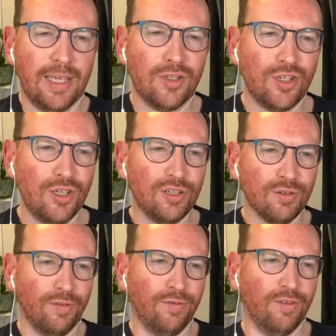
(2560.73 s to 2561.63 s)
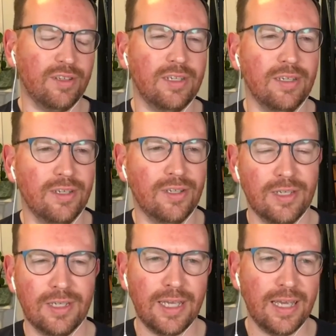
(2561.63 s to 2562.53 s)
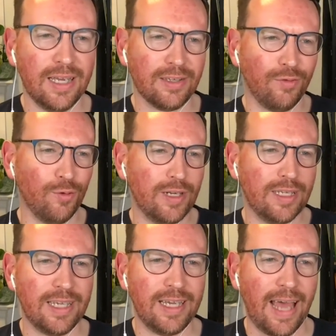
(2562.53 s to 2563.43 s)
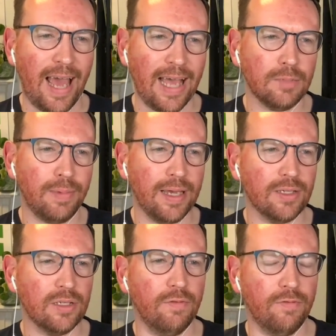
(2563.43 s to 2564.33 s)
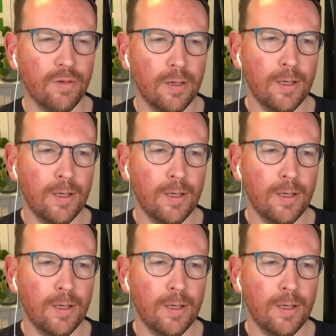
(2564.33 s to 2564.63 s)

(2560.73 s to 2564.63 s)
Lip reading: It's useful for us to see, because I've already seen aspects of